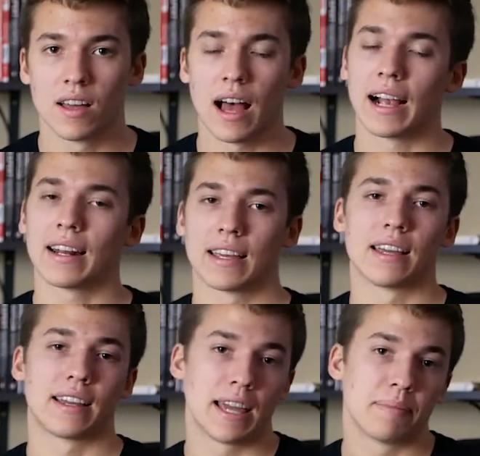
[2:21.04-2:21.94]
I got
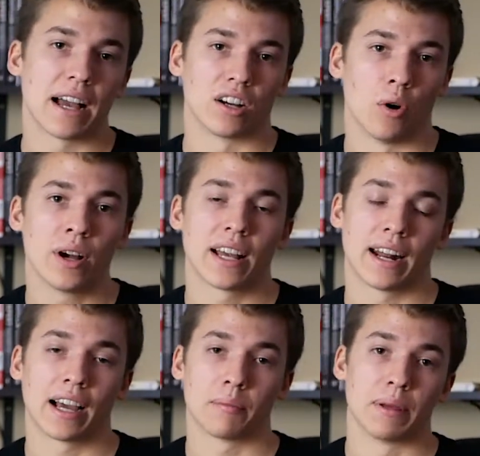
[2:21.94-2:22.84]
to keep that going,
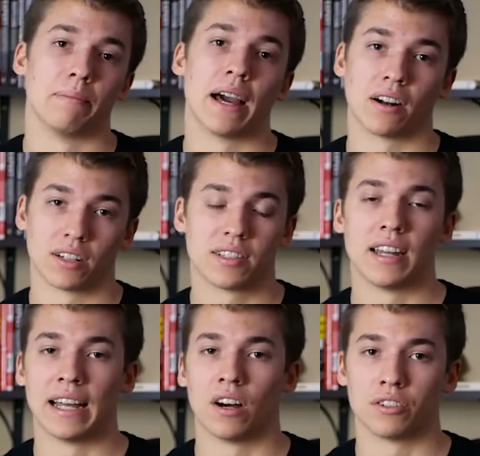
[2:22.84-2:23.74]
and I got to be better
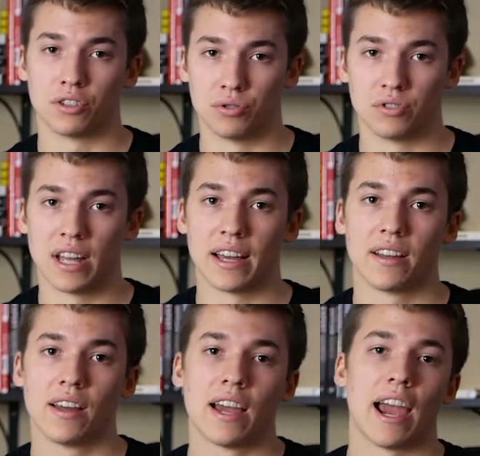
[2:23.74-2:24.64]
today on Tuesday.
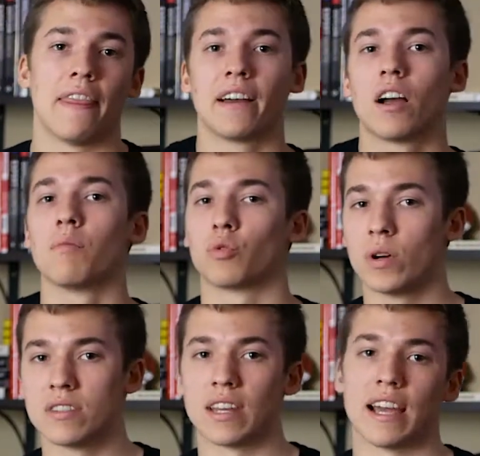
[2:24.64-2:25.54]
And then comes
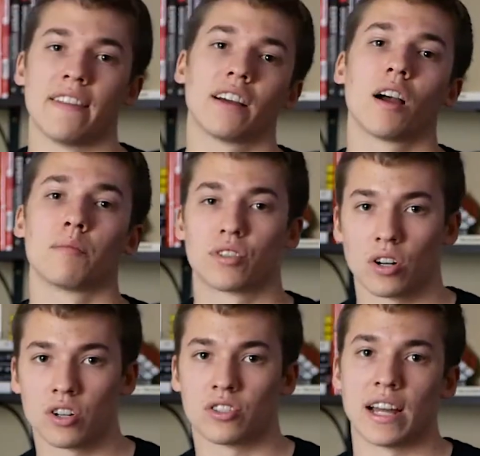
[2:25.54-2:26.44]
Wednesday, and then comes
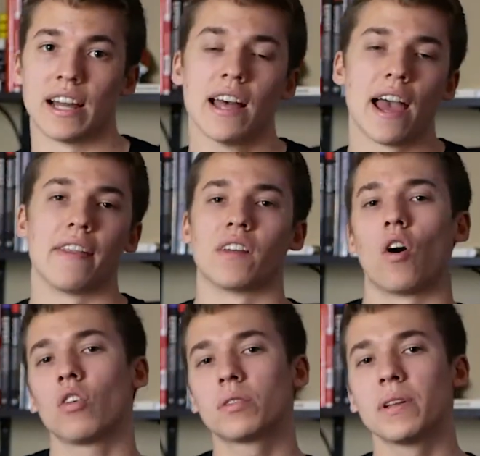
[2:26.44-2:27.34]
Thursday. And then
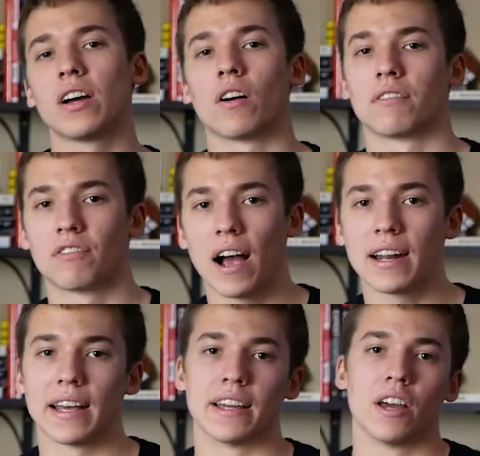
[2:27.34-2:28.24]
ultimately on
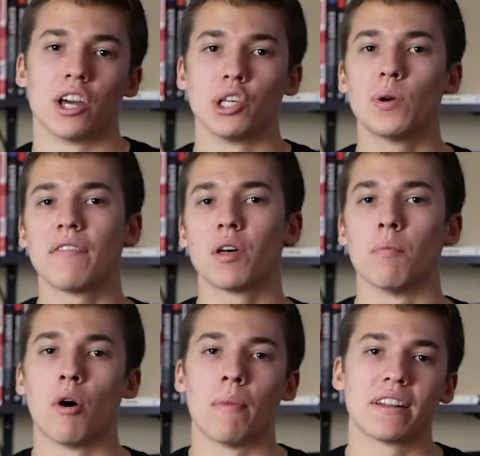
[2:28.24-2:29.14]
Friday, you have the
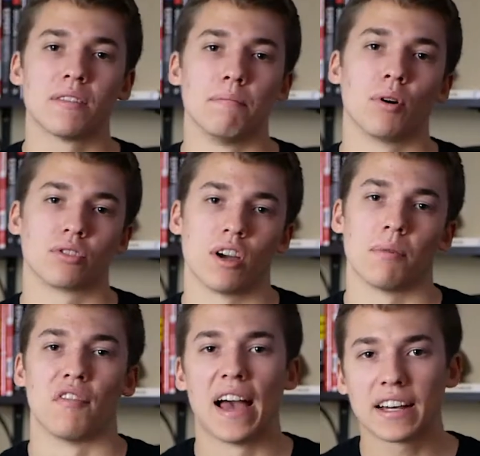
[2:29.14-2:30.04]
momentum built up
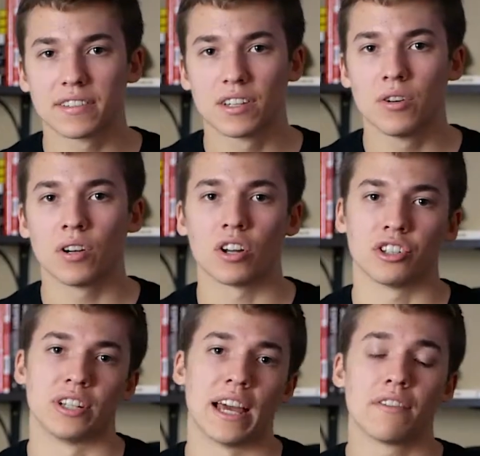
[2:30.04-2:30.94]
of executing on
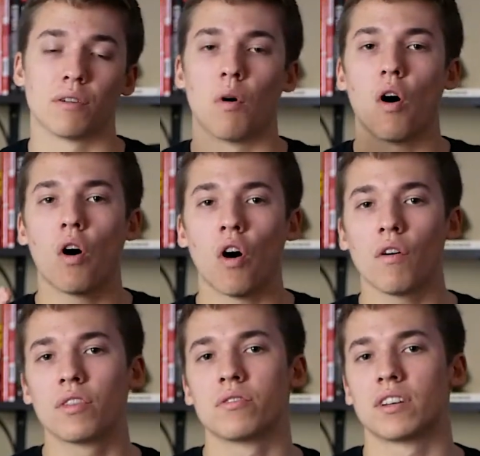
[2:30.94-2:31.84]
your day from
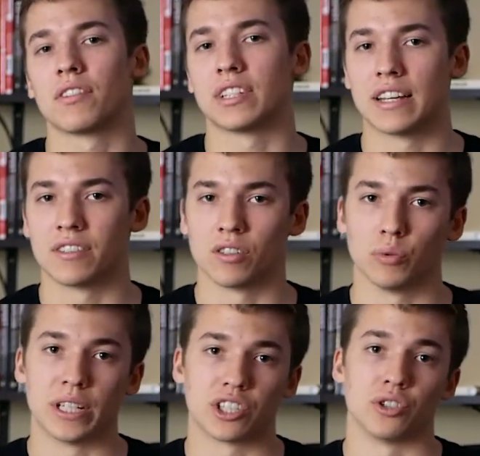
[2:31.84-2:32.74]
all those different days of the
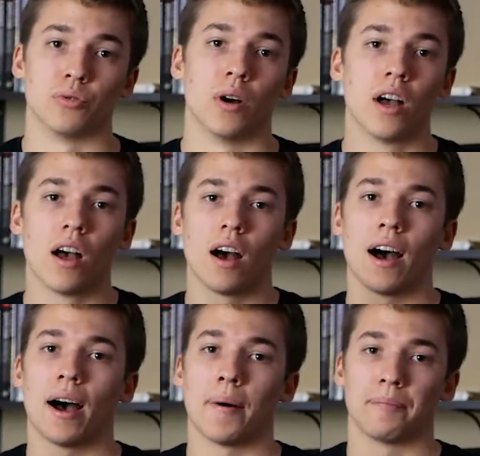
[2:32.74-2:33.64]
week. You
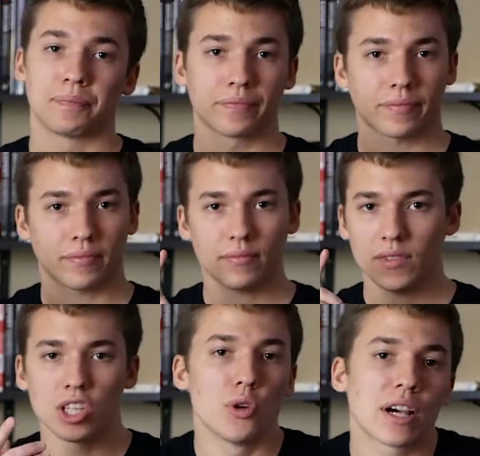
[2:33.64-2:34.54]

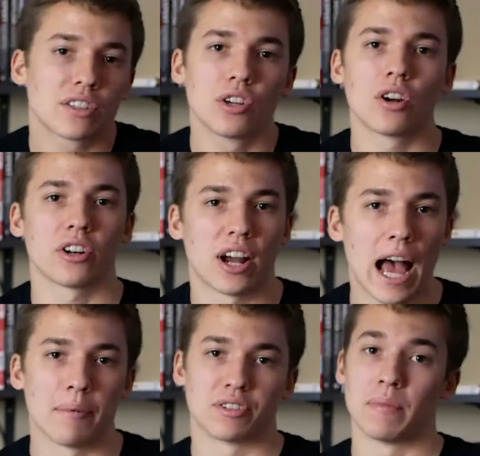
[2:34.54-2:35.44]
executed on your
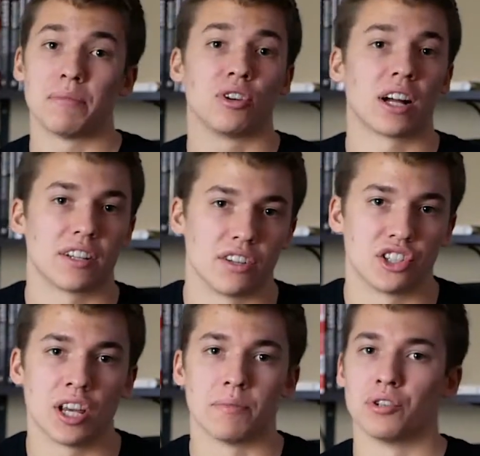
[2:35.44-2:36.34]
habits. Maybe you got to the
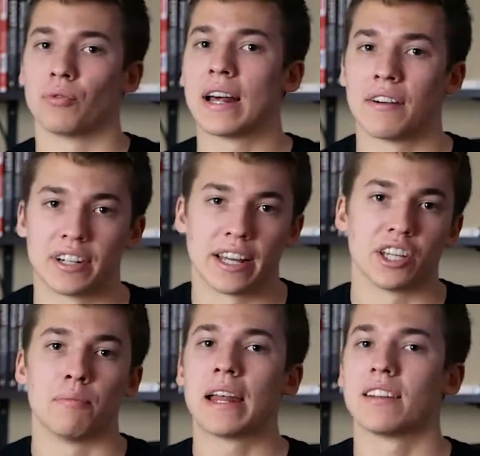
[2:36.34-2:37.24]
gym, you read every day,
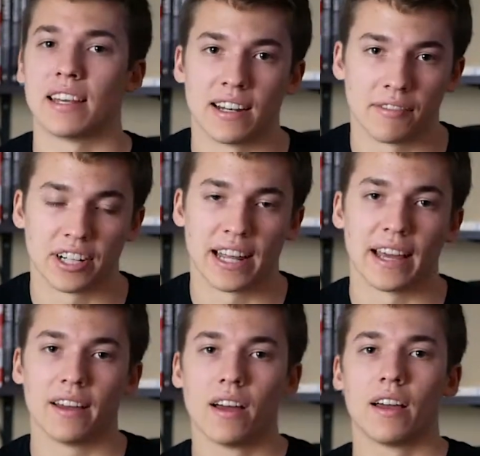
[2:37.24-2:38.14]
you meditated every
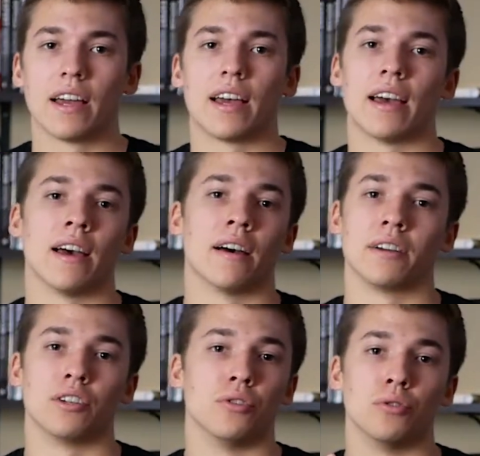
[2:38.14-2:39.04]
day.
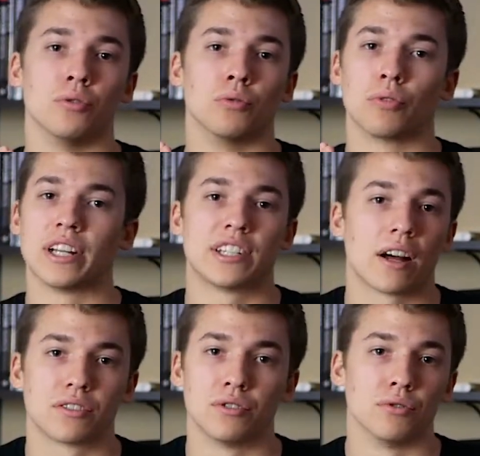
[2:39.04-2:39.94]
You reached
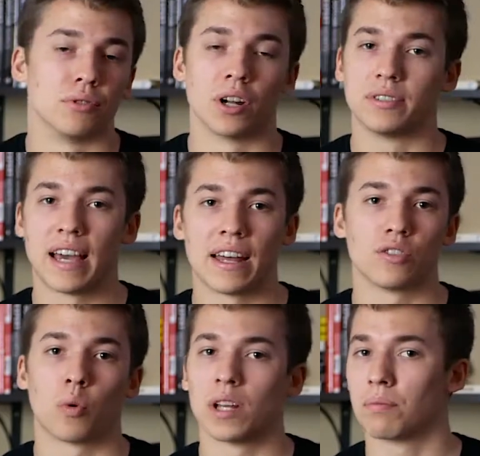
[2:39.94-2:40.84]
out to 10,
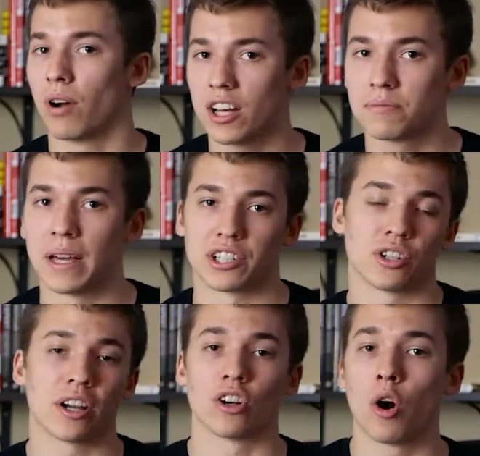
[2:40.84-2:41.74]
20 prospects,
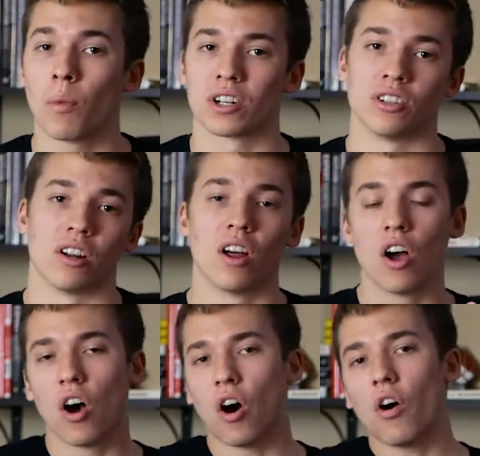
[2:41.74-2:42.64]
you got your homework done.
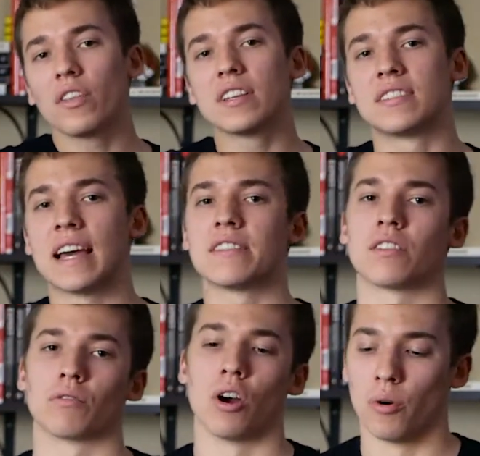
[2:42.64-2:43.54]
All these days
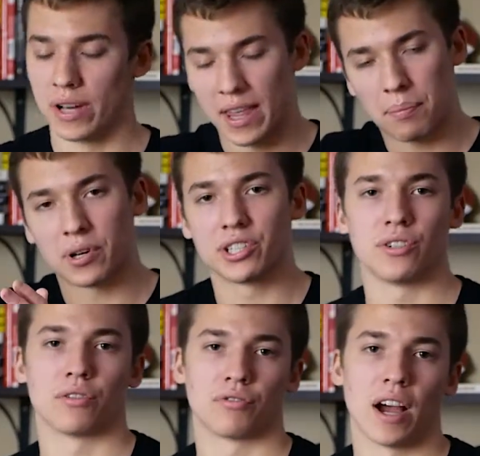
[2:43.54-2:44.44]
in a row, and that brings
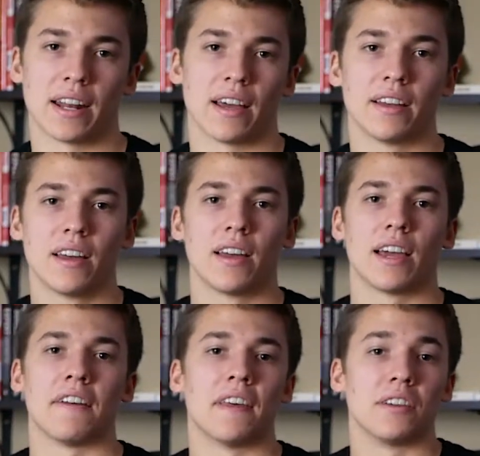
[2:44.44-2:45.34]
you to Friday.
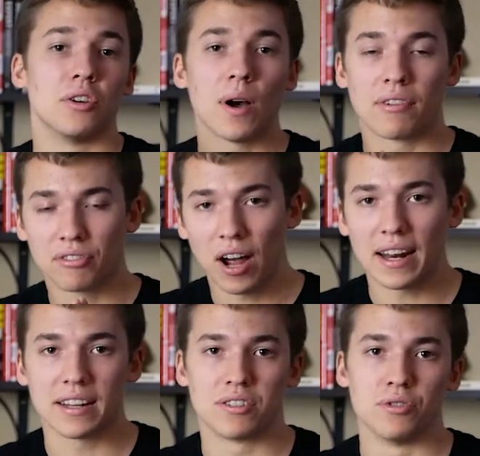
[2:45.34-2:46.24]
And then you have
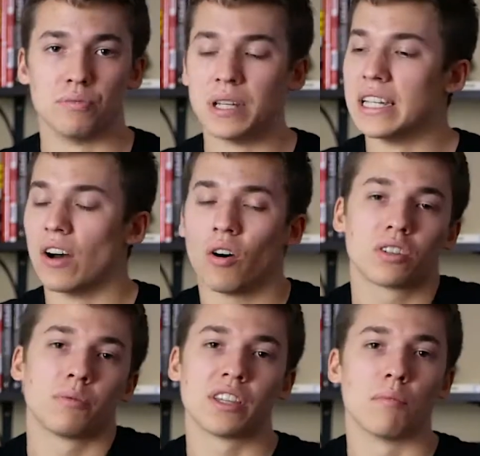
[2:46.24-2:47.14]
Friday to be
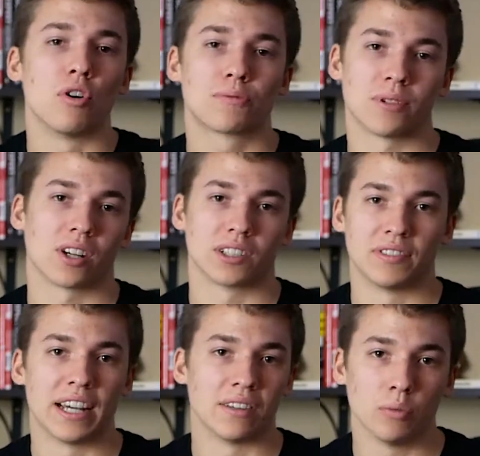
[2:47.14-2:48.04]
ultimately the most productive
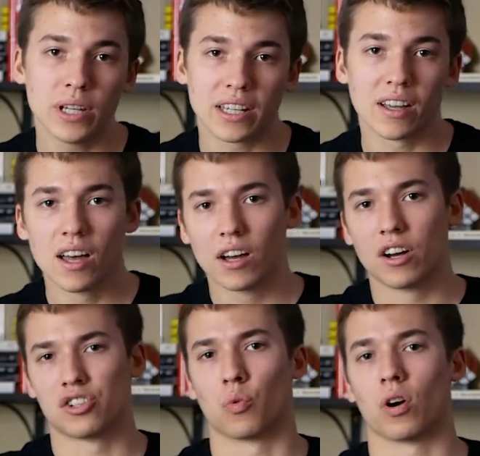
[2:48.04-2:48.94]
day of the week
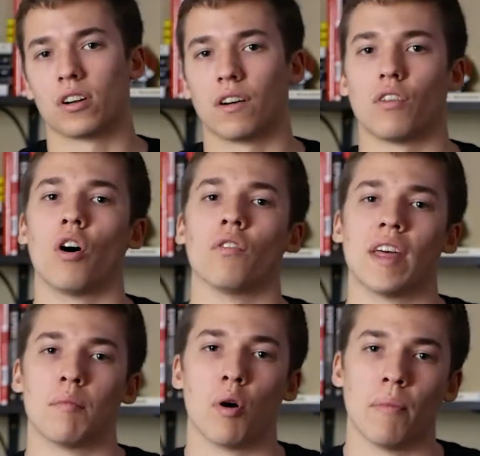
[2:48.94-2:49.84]
because you're working off all of
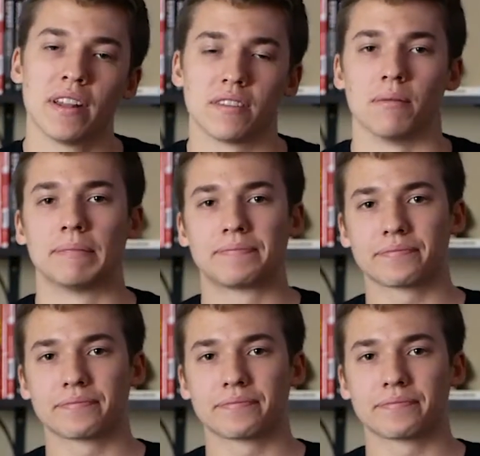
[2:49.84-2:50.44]
that momentum.